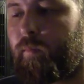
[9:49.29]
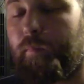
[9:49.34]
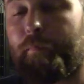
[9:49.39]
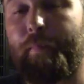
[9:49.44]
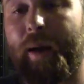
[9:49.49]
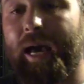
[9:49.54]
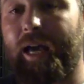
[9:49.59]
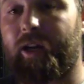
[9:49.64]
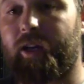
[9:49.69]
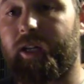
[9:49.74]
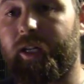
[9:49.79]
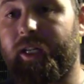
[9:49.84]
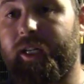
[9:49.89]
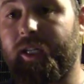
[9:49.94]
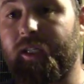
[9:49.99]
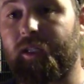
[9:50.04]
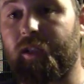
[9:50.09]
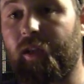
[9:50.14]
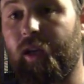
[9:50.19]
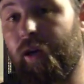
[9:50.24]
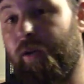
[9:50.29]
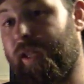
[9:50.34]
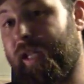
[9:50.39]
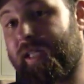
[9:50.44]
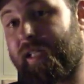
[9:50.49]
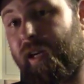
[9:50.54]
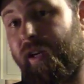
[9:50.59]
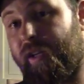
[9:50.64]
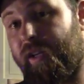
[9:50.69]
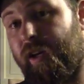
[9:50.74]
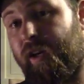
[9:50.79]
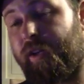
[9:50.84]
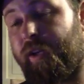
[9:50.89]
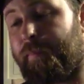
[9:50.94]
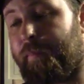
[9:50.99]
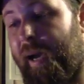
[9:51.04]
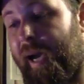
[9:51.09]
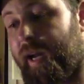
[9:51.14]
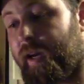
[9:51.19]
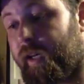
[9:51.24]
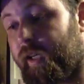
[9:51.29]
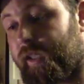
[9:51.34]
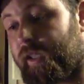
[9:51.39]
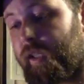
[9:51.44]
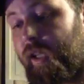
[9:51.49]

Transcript: battery gets low. That's how you know your battery's